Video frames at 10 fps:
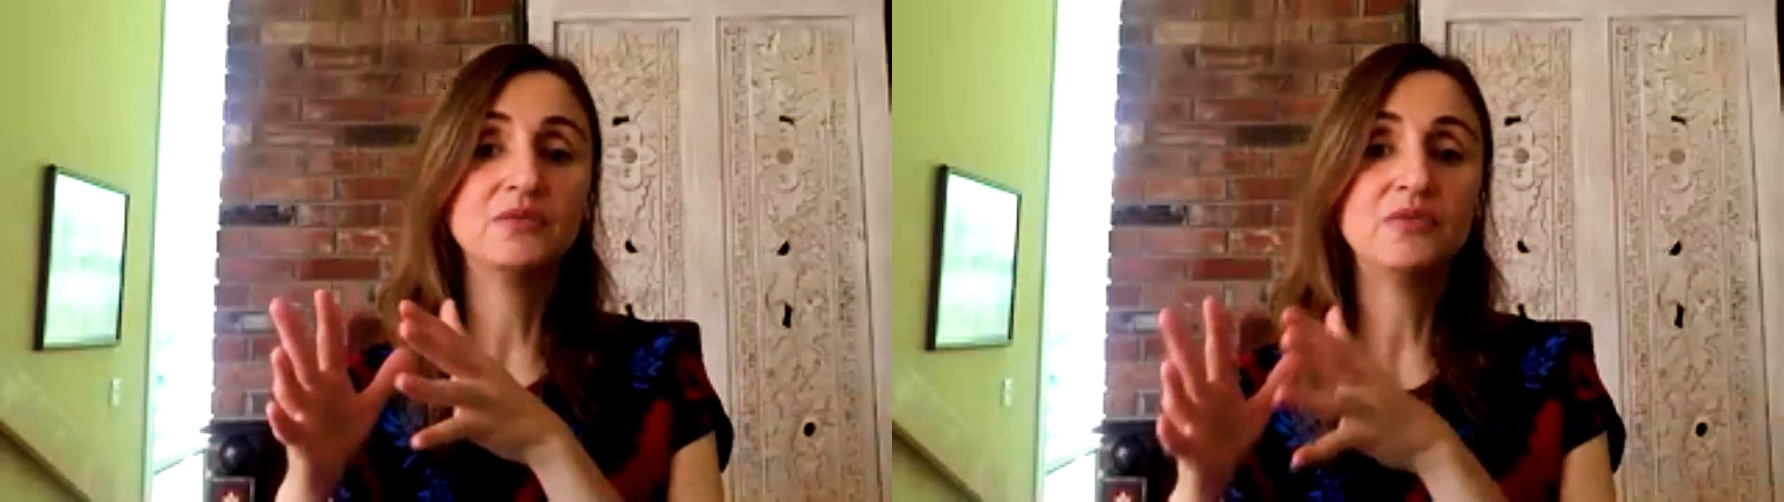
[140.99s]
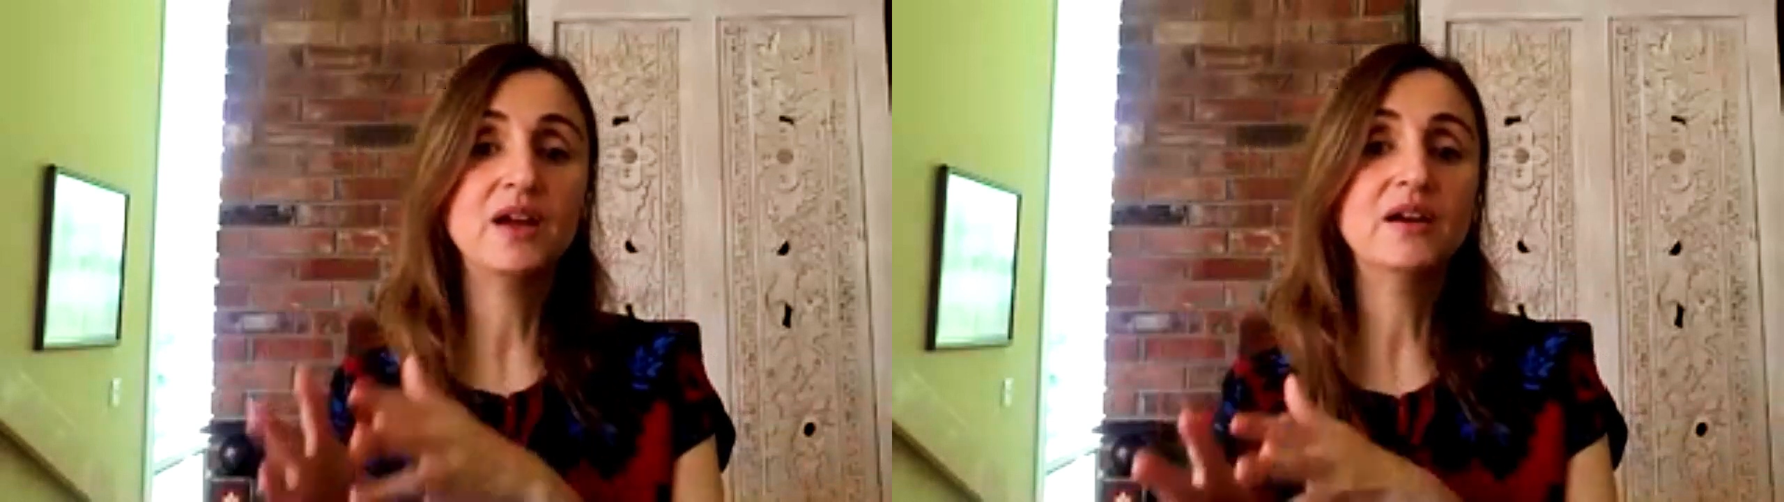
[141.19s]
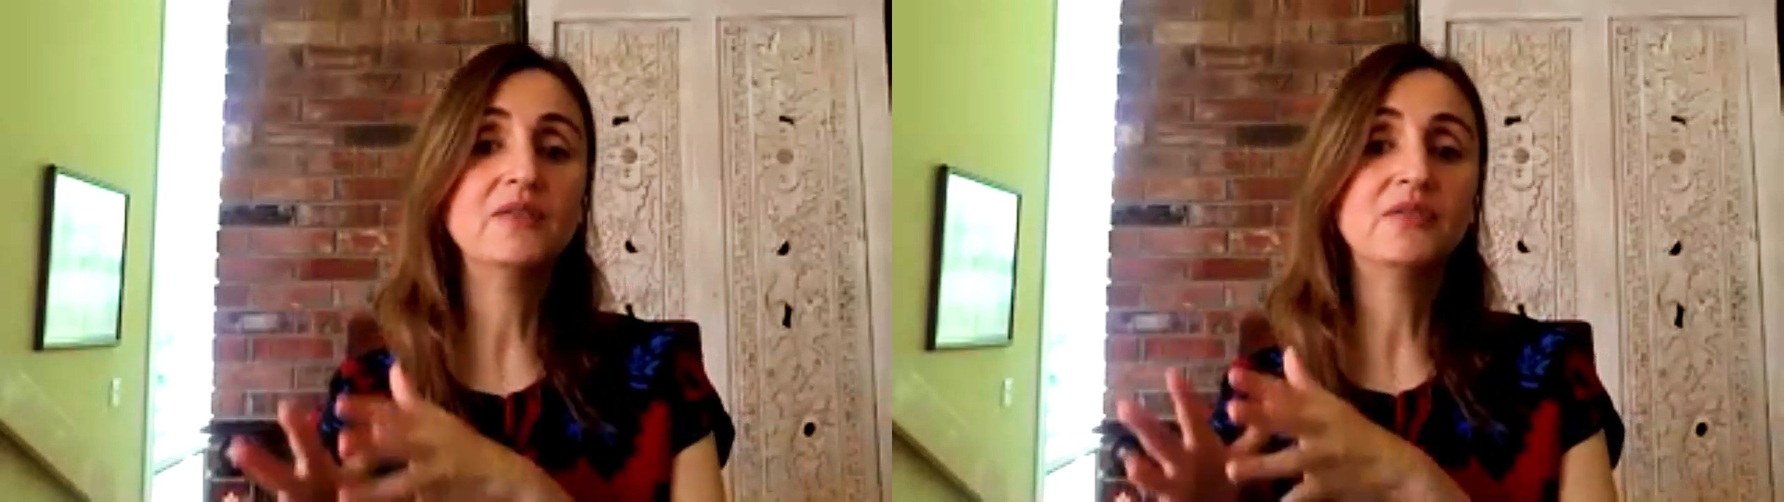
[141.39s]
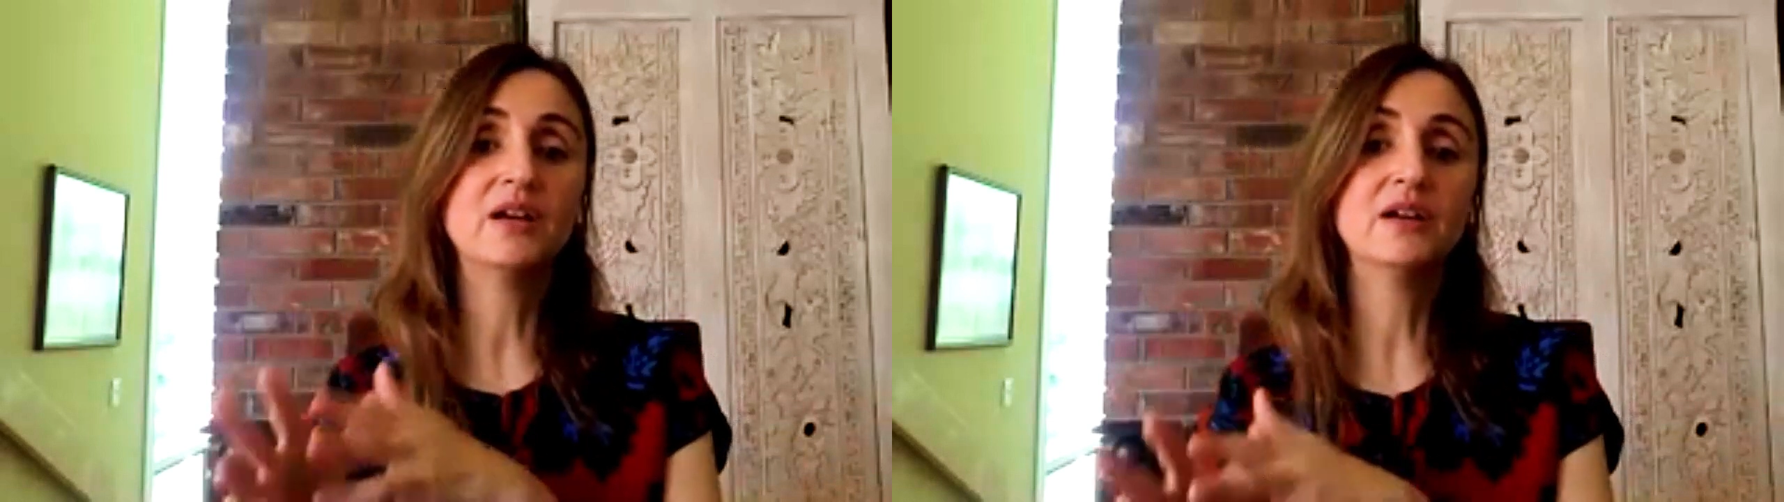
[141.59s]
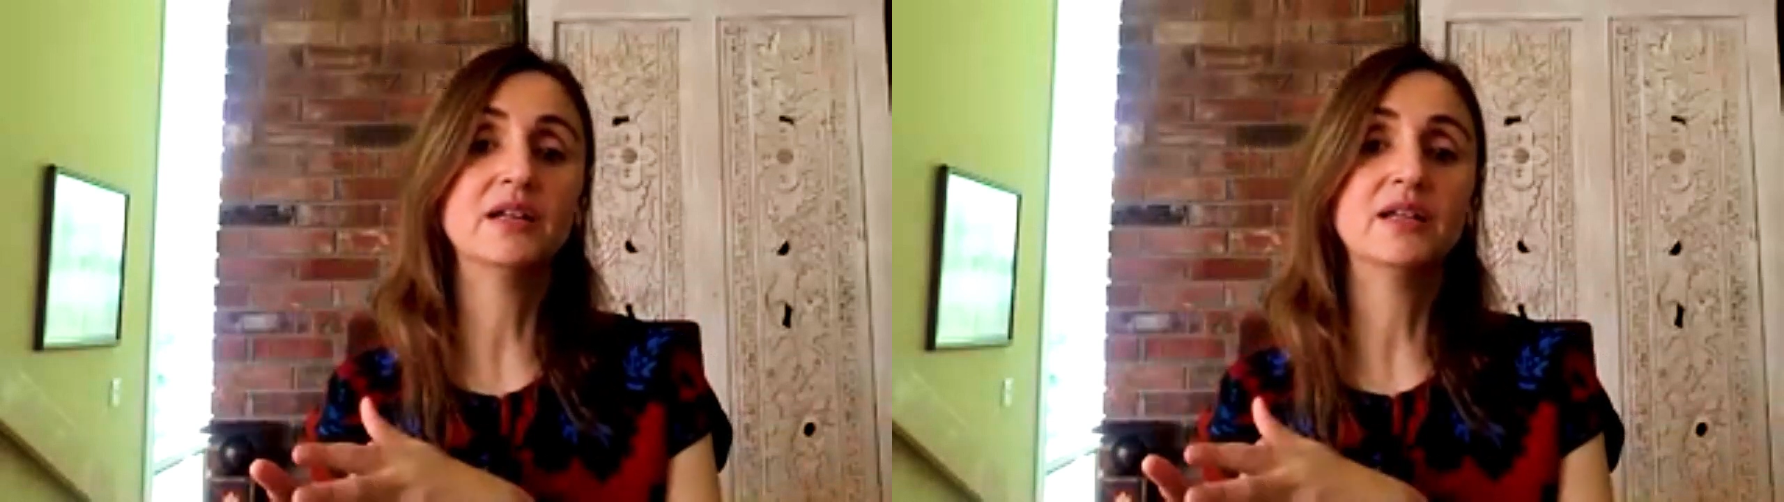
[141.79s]
very,
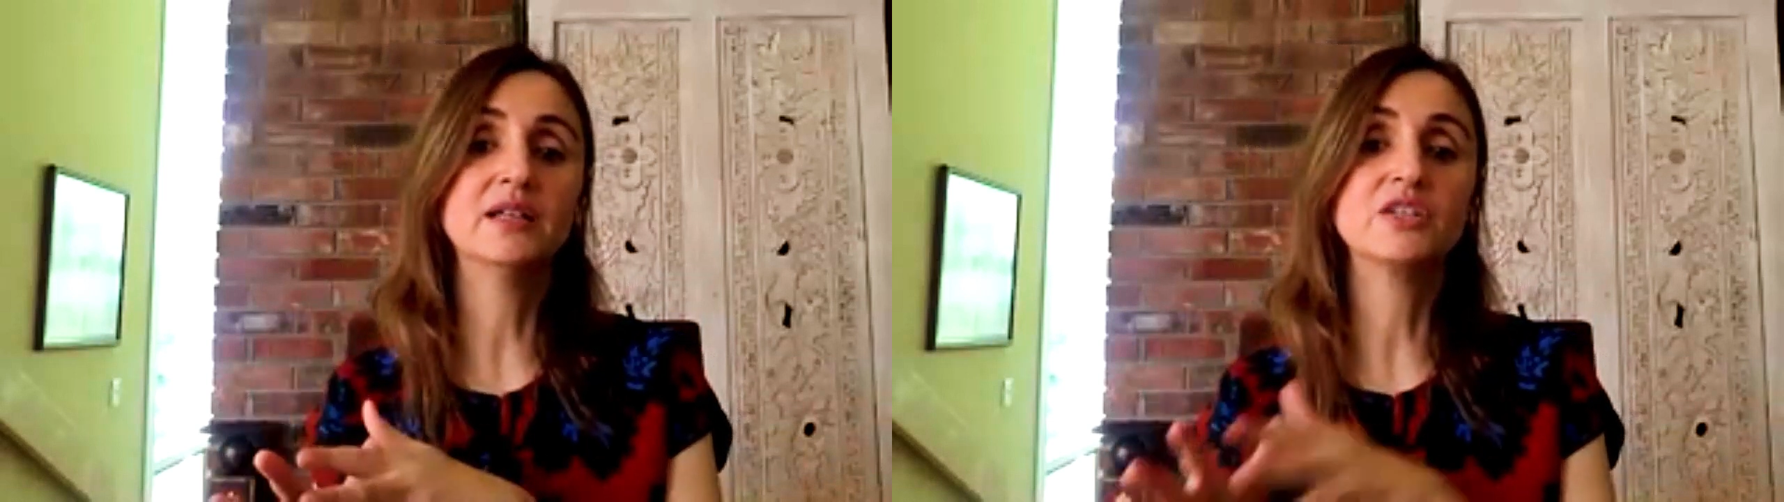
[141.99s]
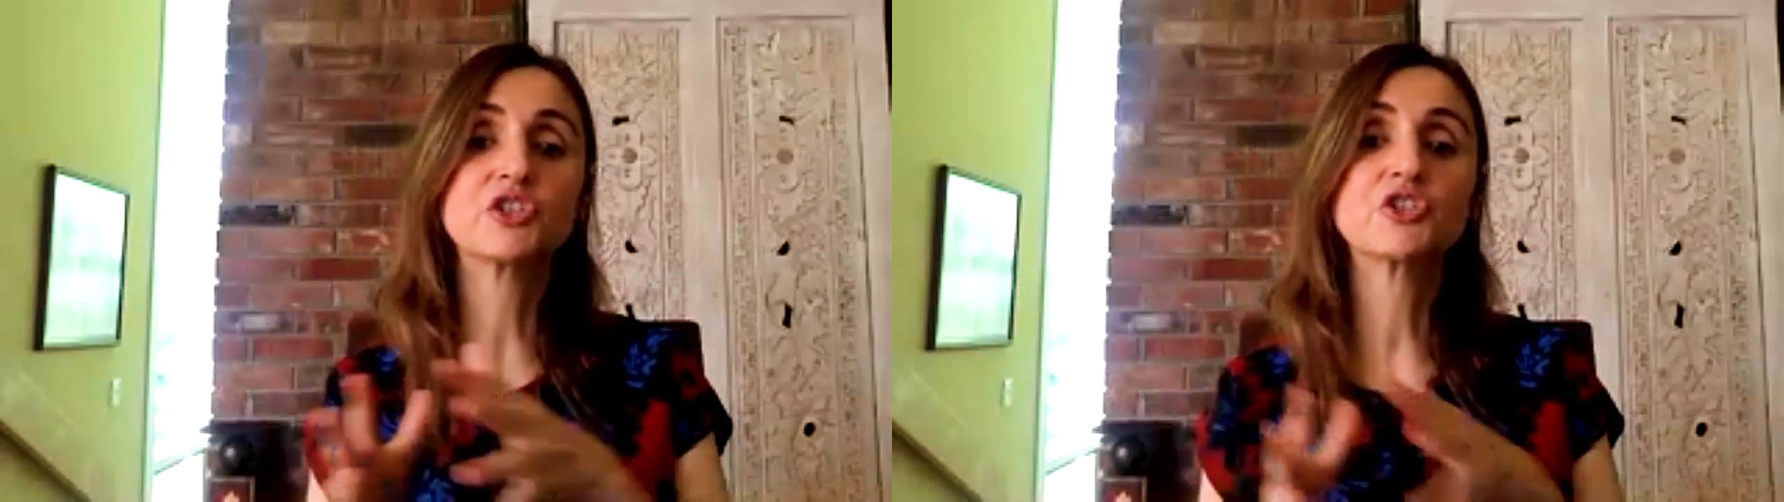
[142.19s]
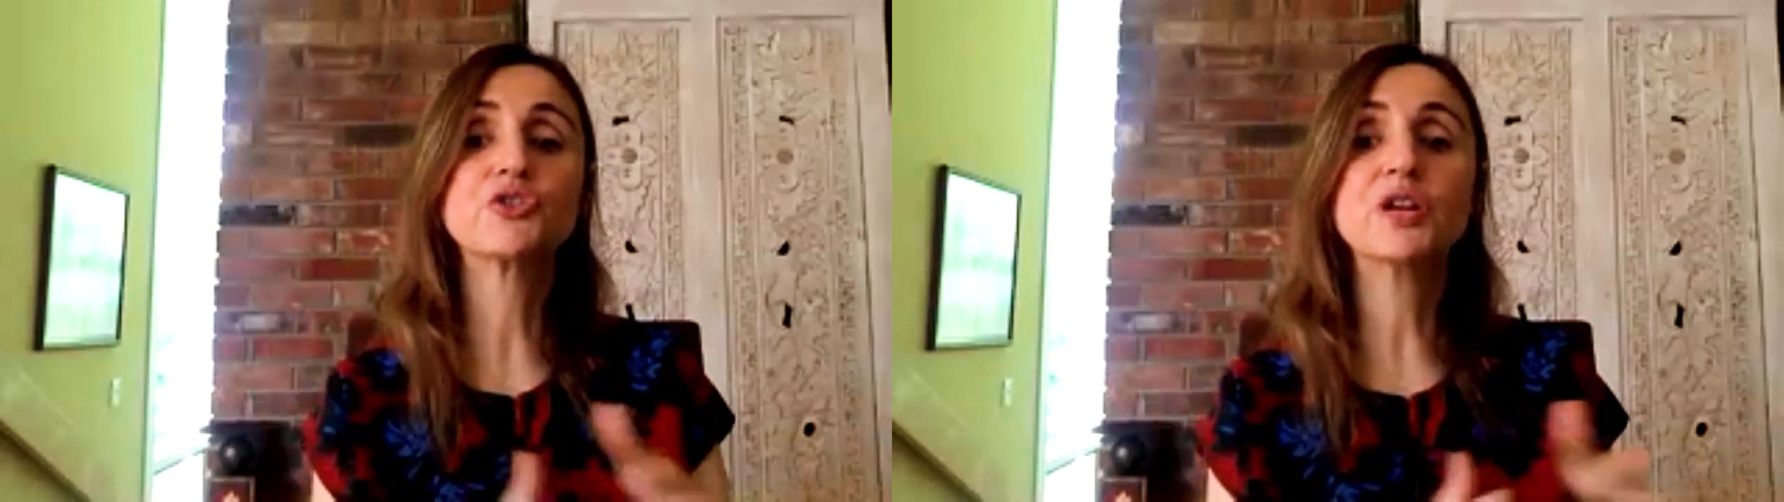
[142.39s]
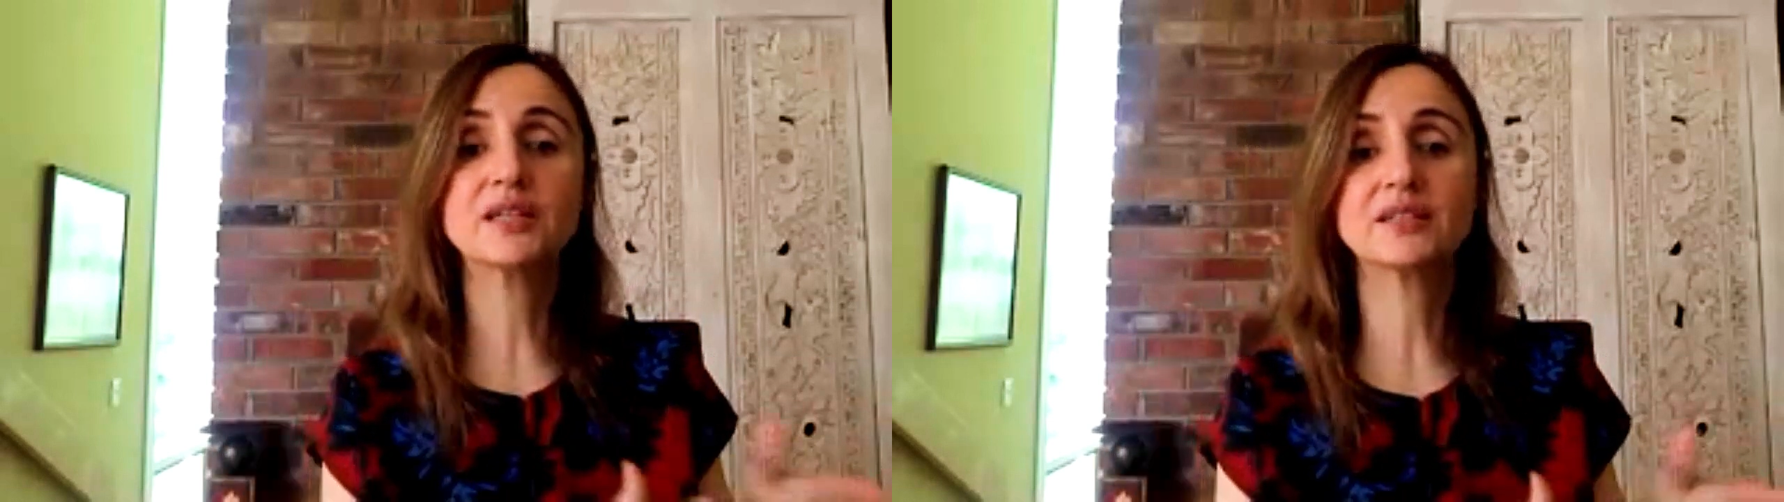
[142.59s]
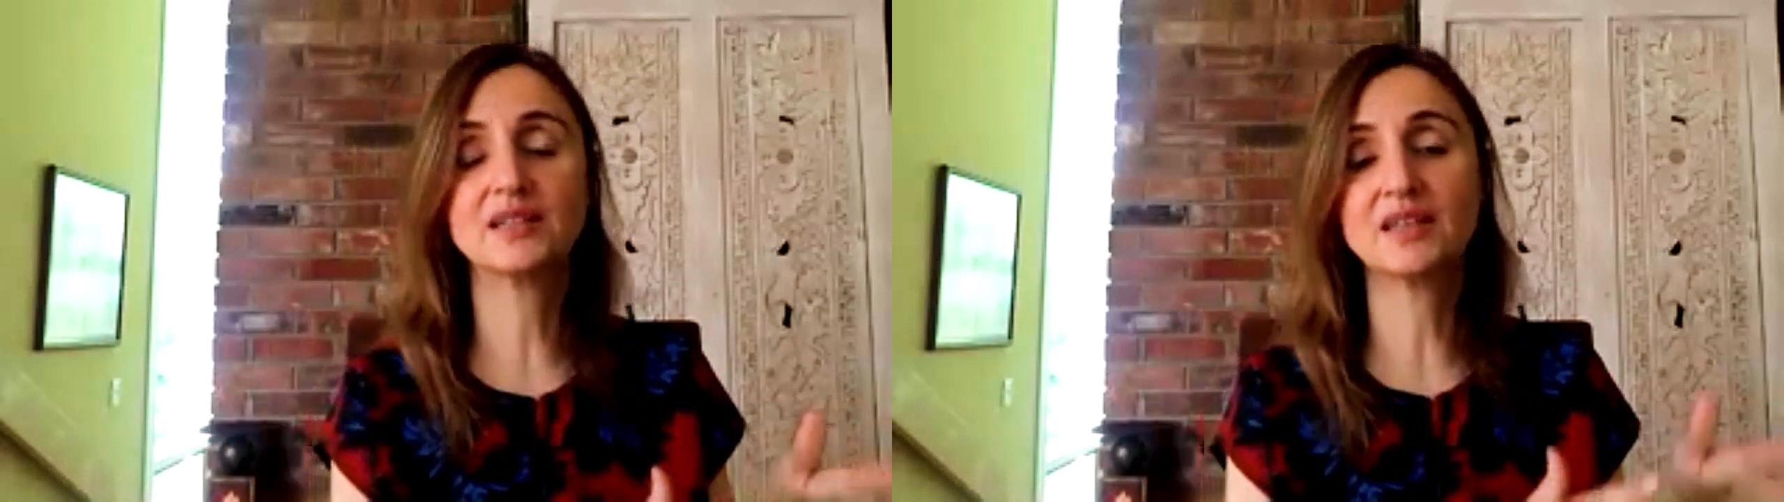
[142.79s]
very strict